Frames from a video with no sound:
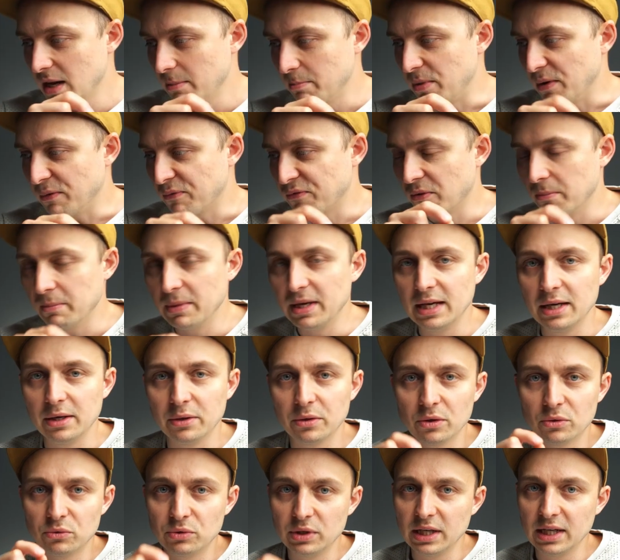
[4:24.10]
But for me,
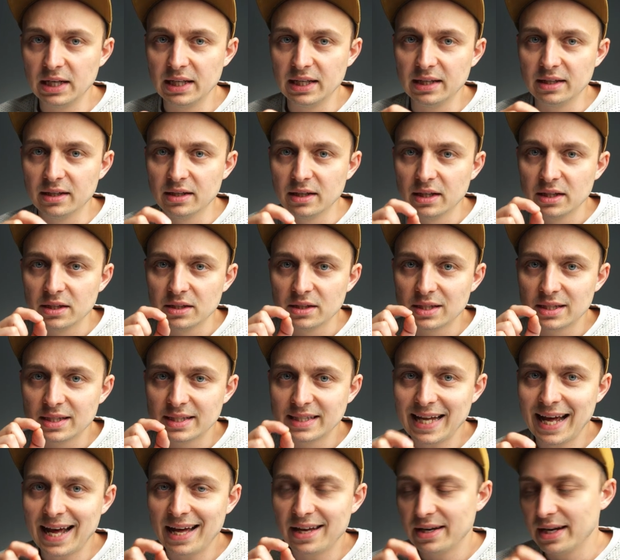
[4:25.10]
the really
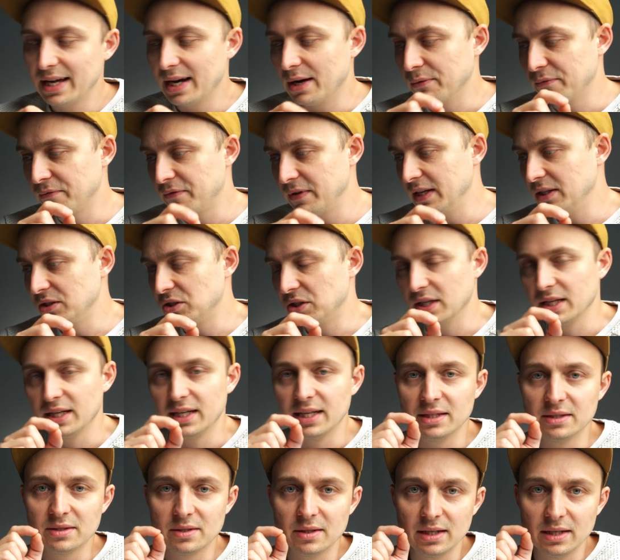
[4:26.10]
standout feature
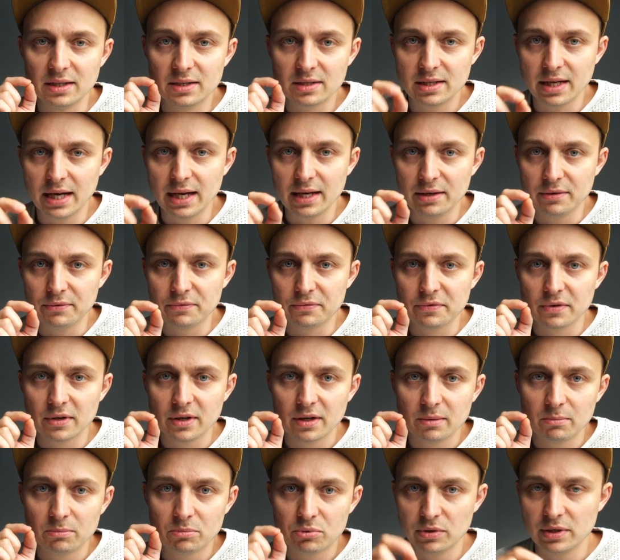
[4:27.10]
is the save
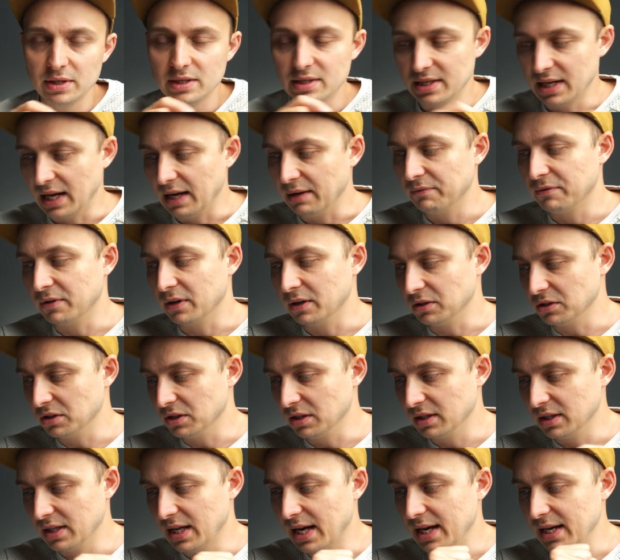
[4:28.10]
preset
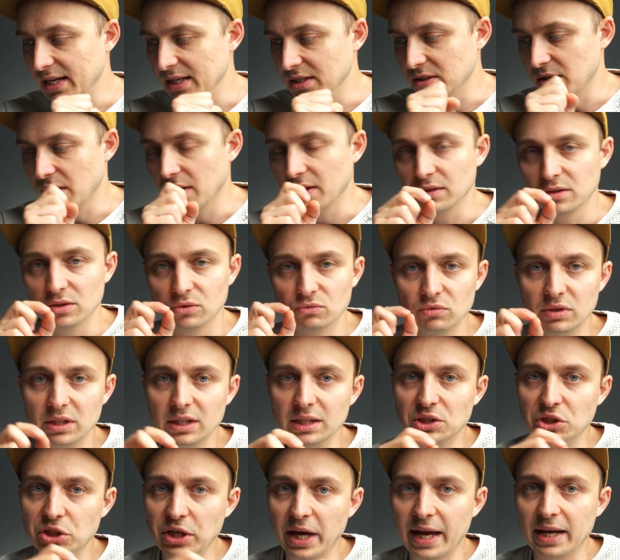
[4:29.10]
function. That is going to
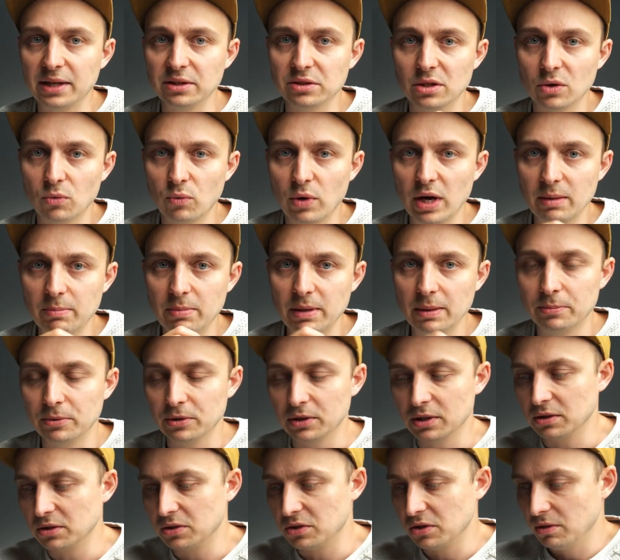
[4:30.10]
really change the way people
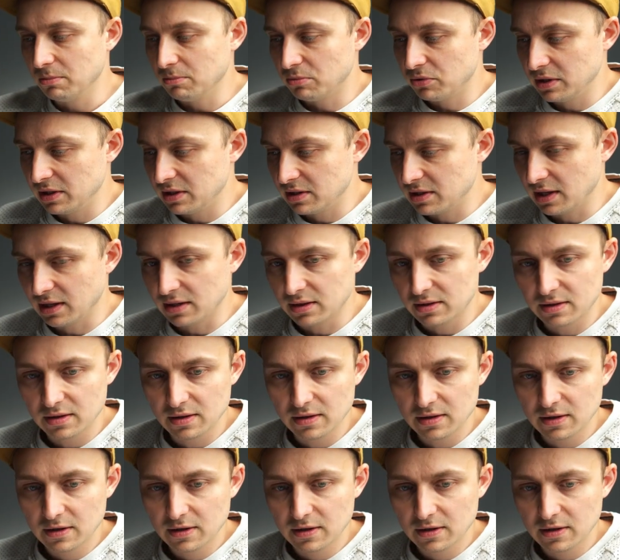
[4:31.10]
consume presets.